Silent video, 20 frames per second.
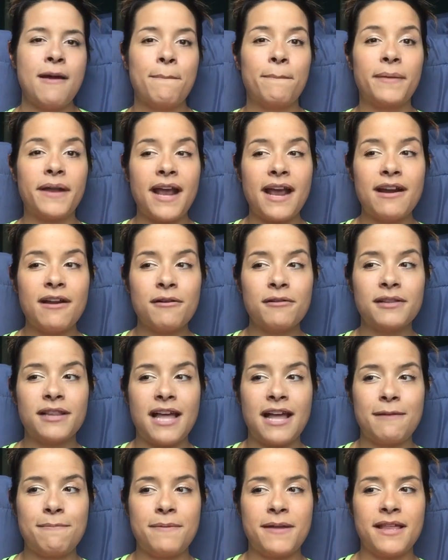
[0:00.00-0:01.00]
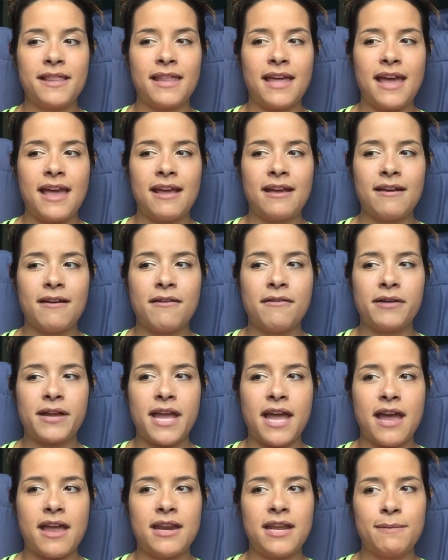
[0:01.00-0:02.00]
But I don't like being like, okay,
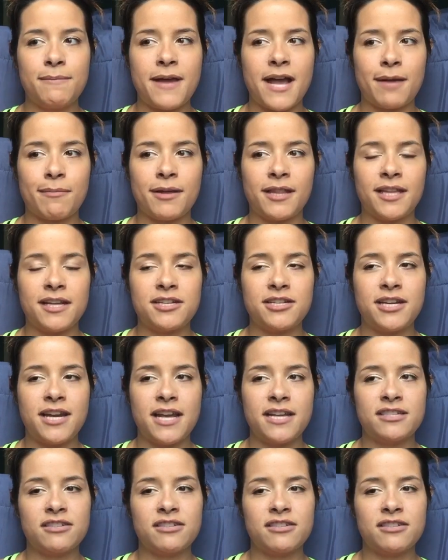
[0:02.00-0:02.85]
I didn't pack my lunch today,